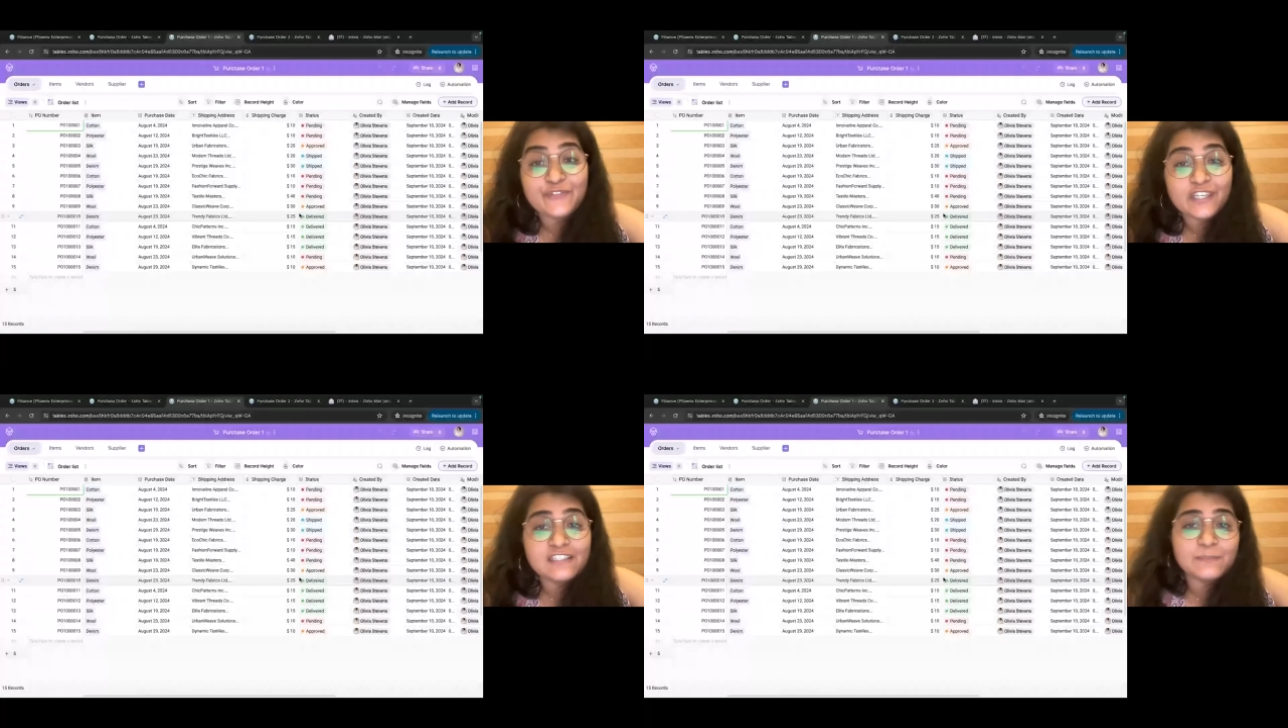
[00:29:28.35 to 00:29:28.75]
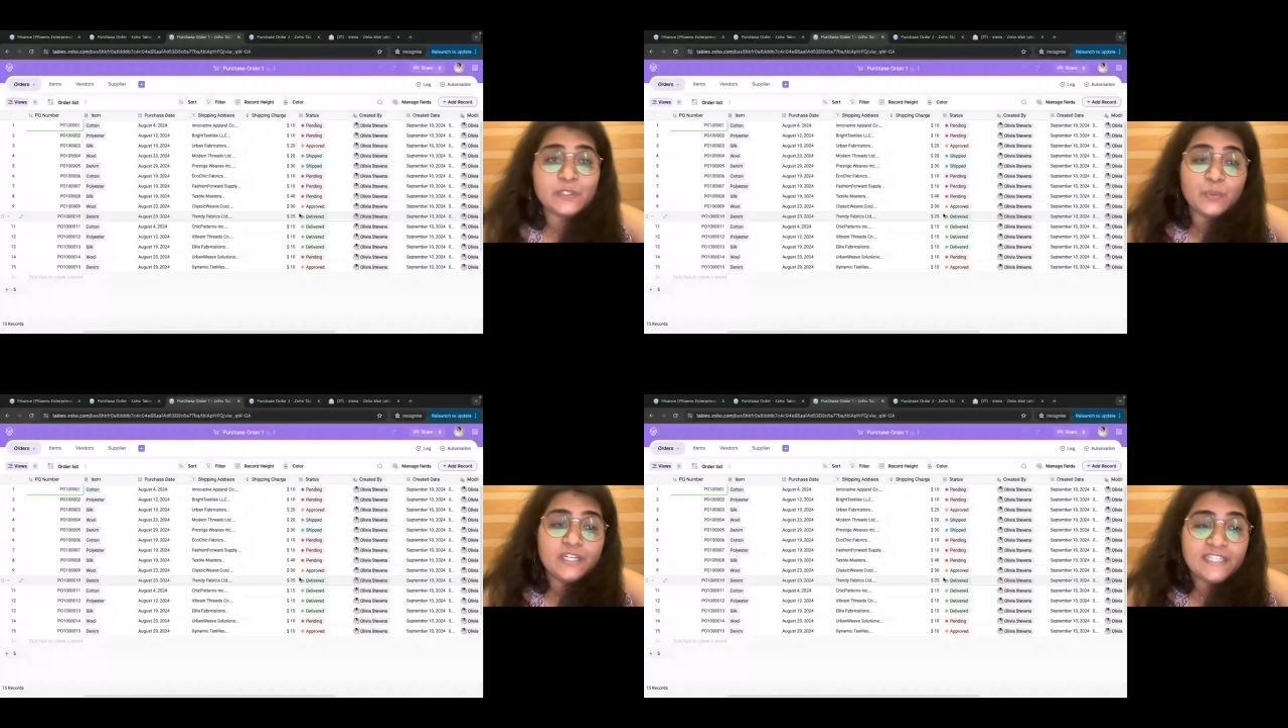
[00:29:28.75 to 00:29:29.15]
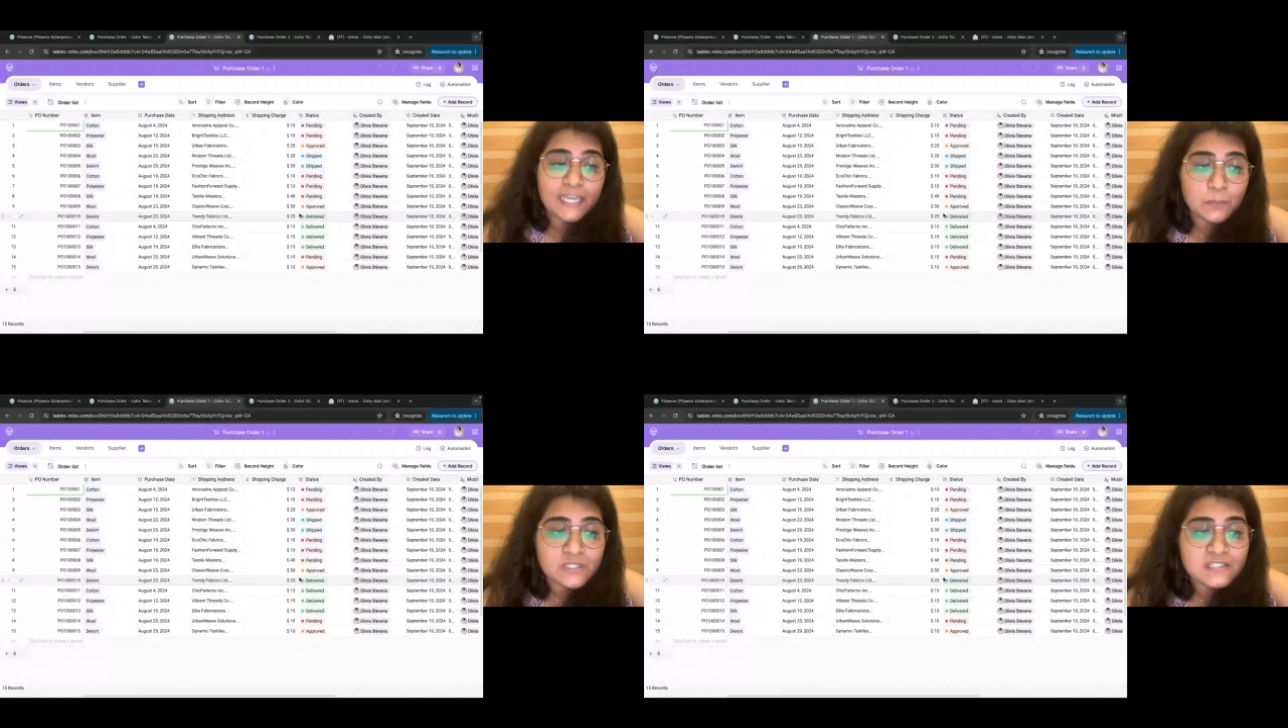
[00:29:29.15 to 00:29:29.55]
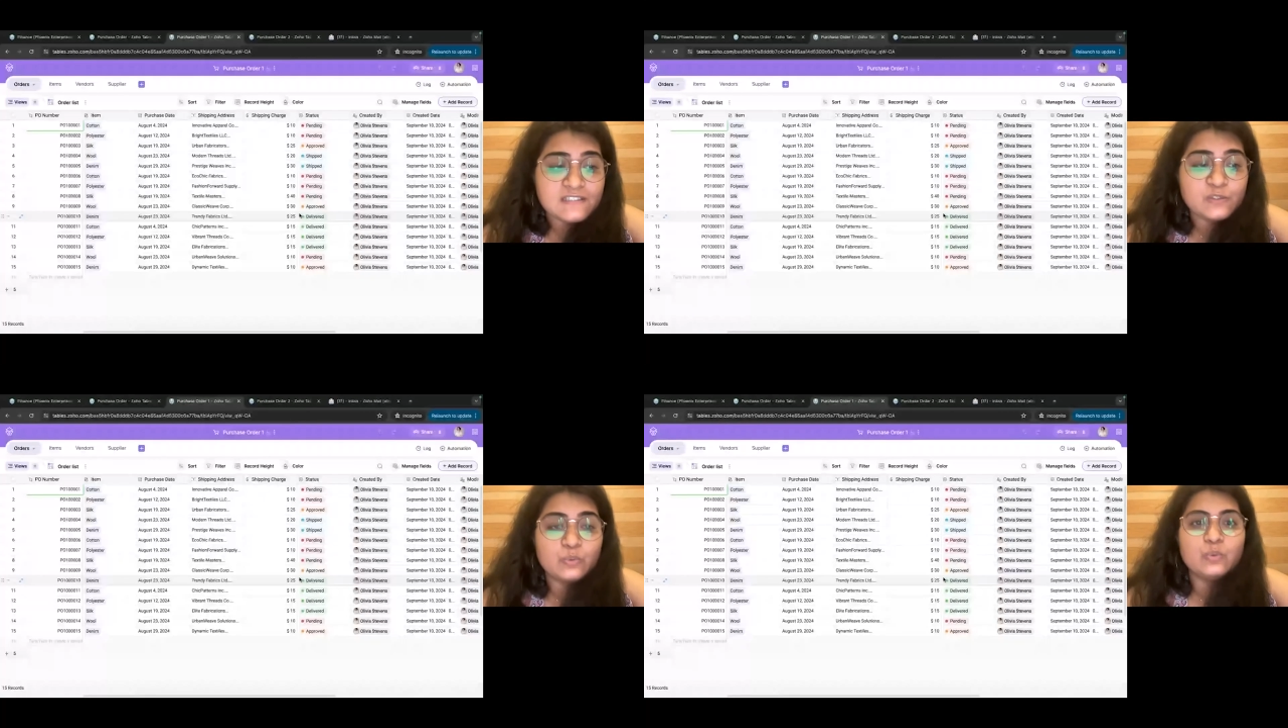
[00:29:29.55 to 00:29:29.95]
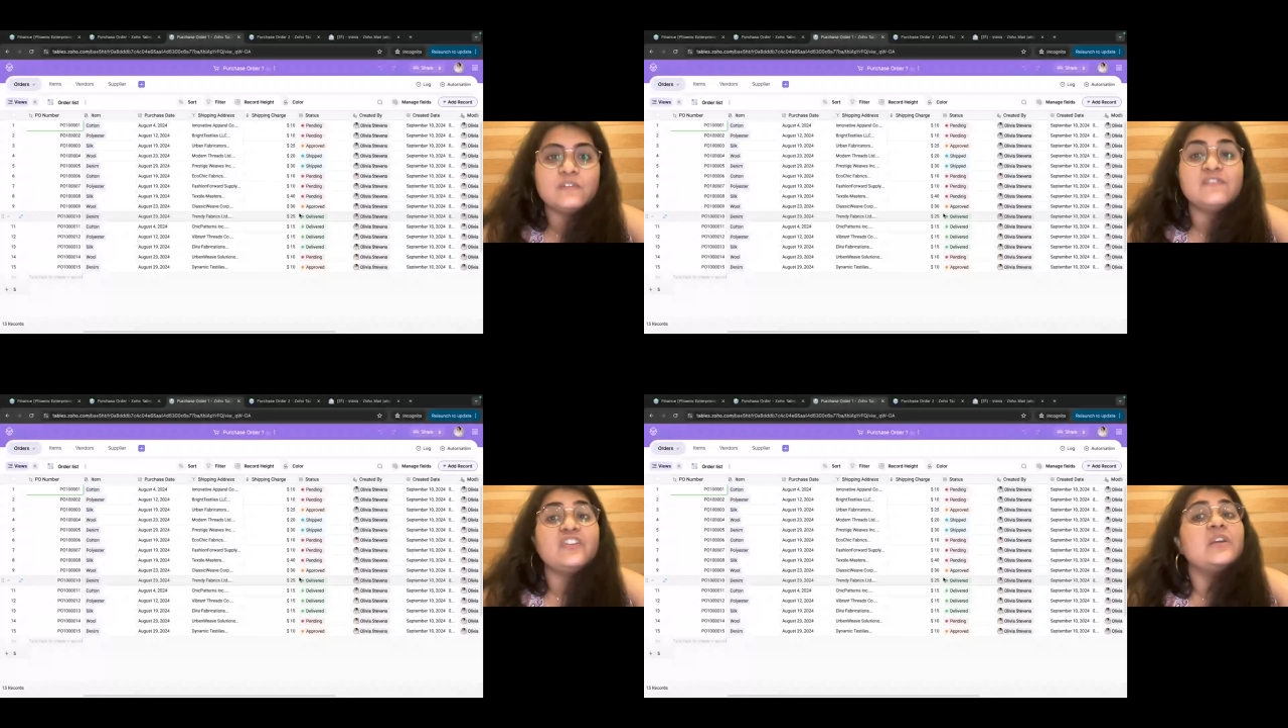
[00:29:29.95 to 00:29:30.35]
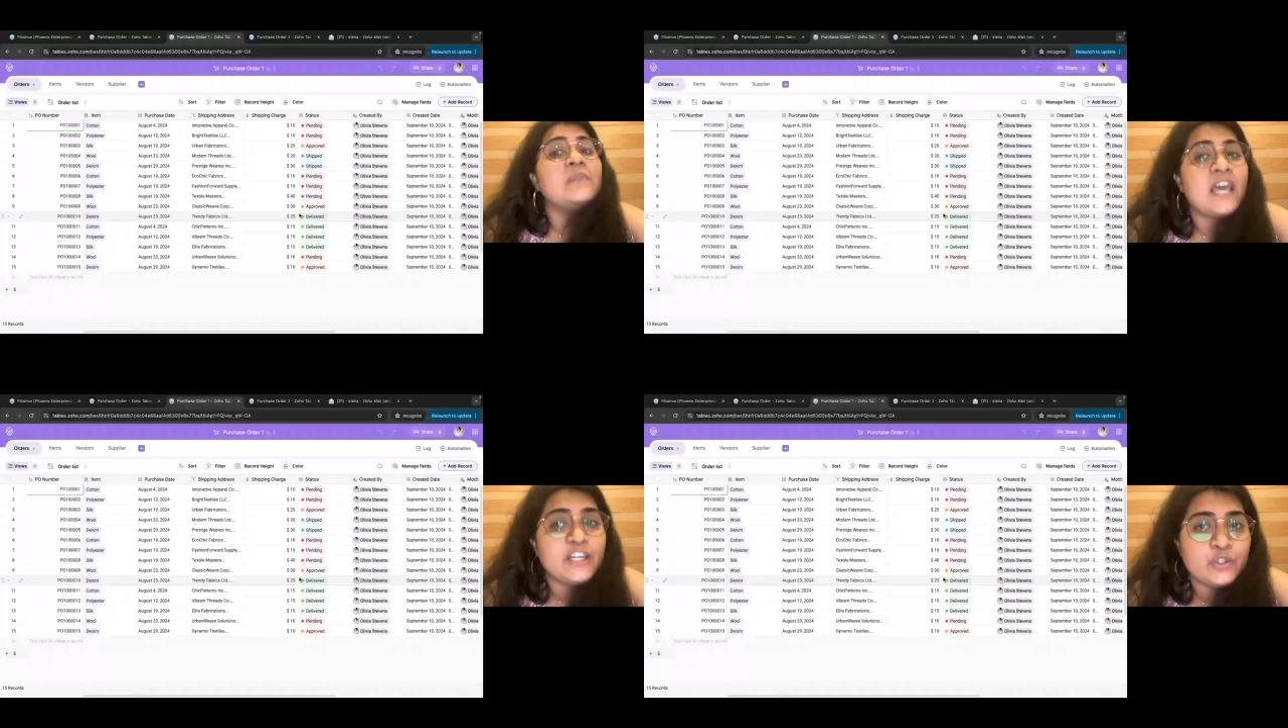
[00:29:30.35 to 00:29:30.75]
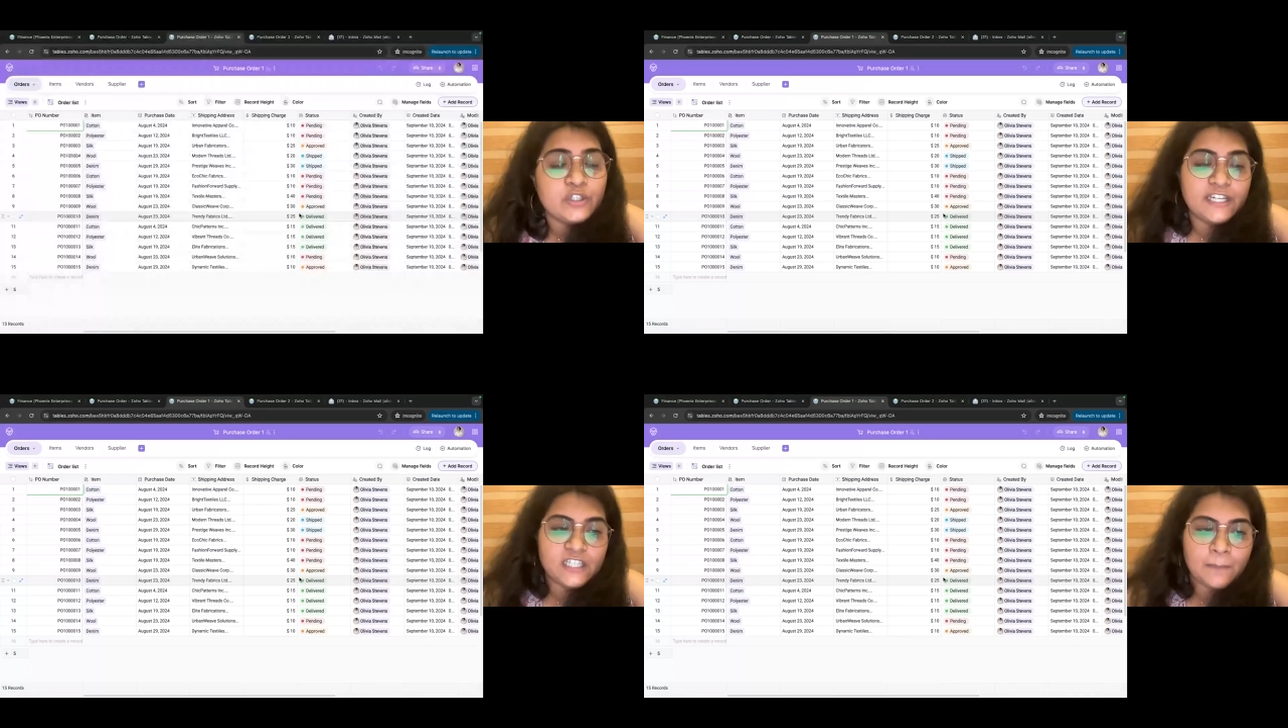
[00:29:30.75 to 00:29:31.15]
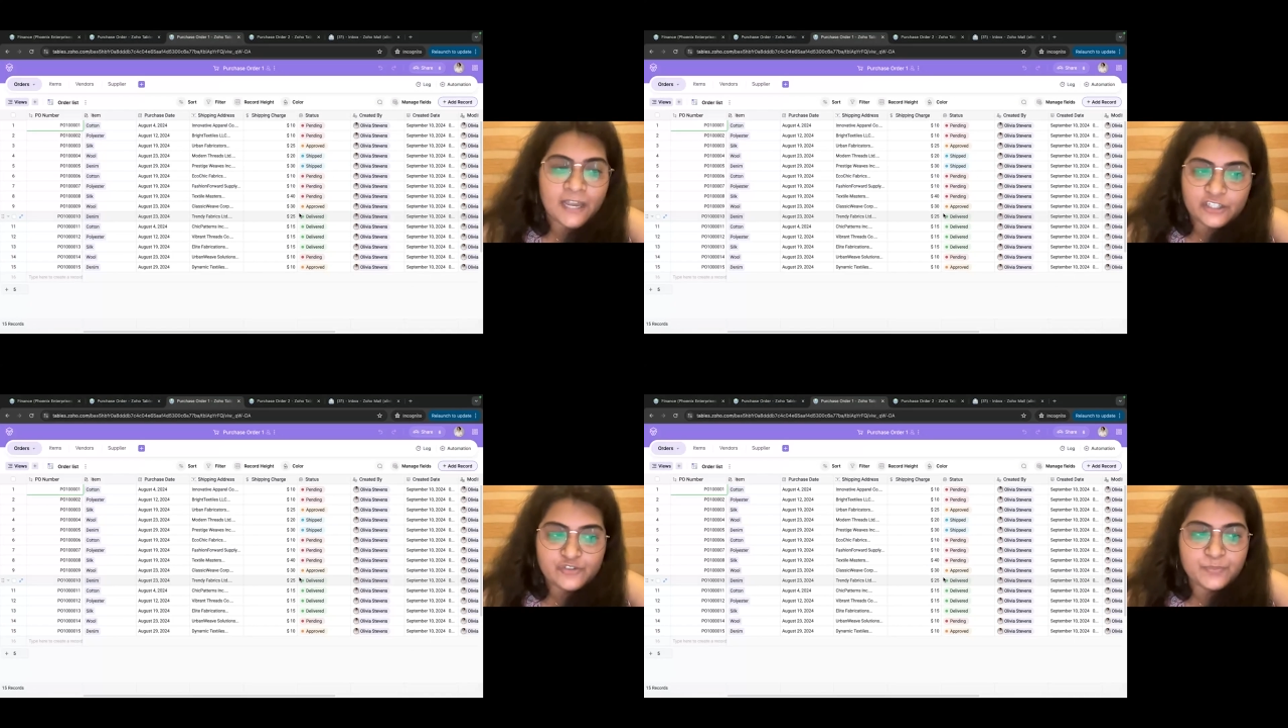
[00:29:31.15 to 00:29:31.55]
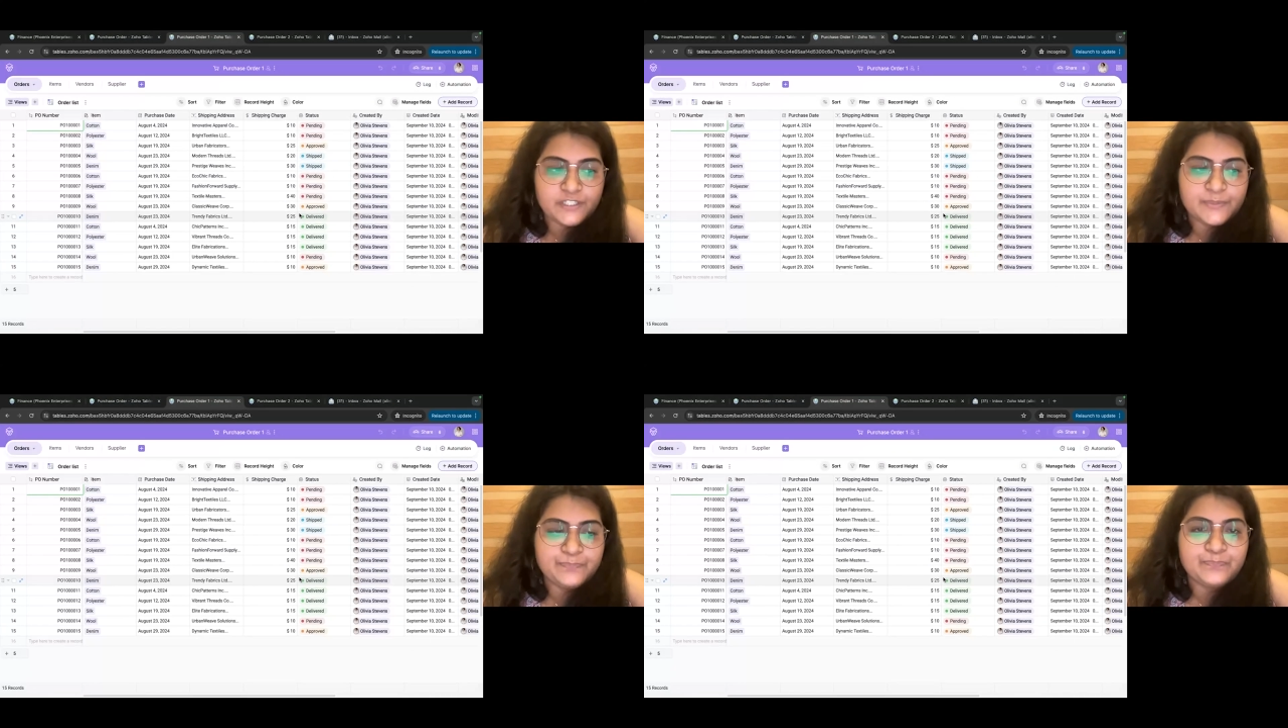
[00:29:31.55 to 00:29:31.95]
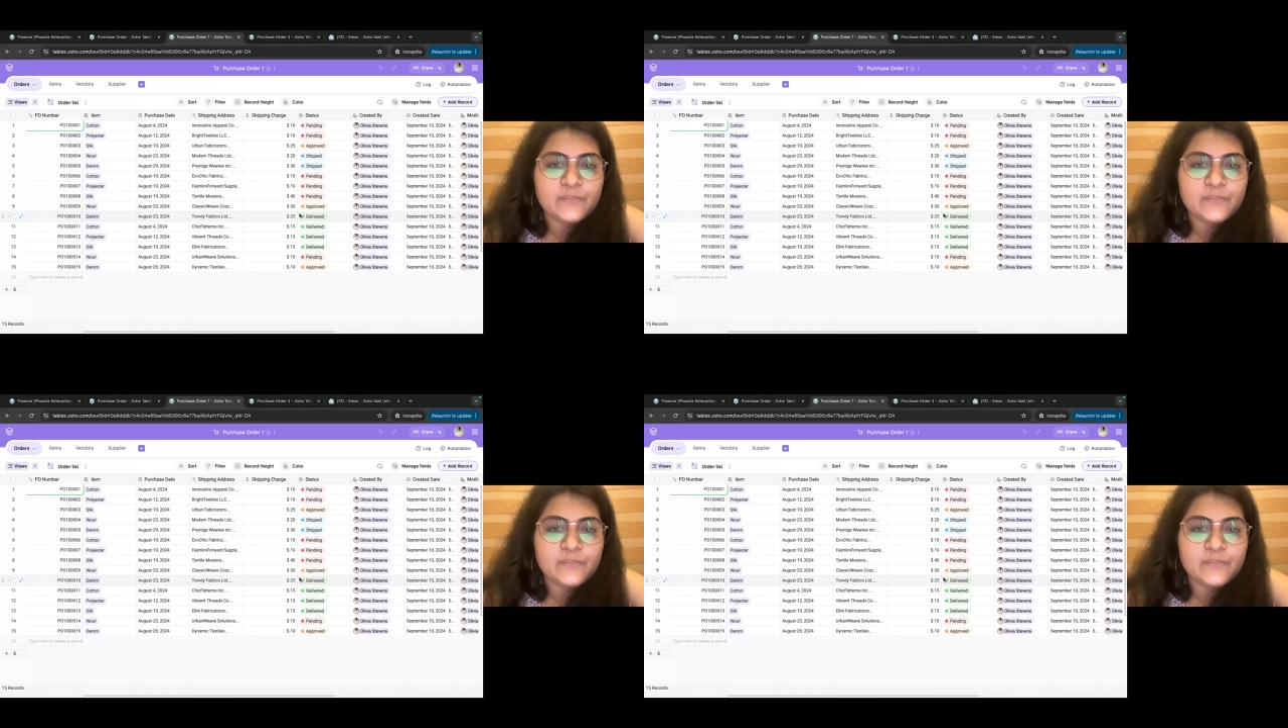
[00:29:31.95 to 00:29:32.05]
fields between tables to streamline your data management.